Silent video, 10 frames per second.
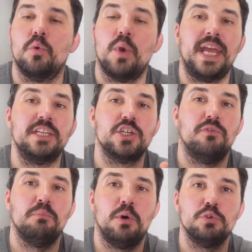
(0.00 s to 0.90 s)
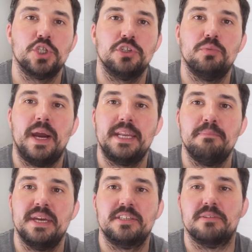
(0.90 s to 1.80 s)
range of motion quite a
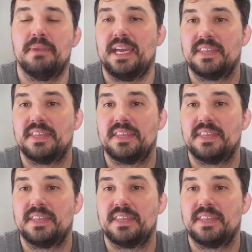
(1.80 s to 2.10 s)
bit to make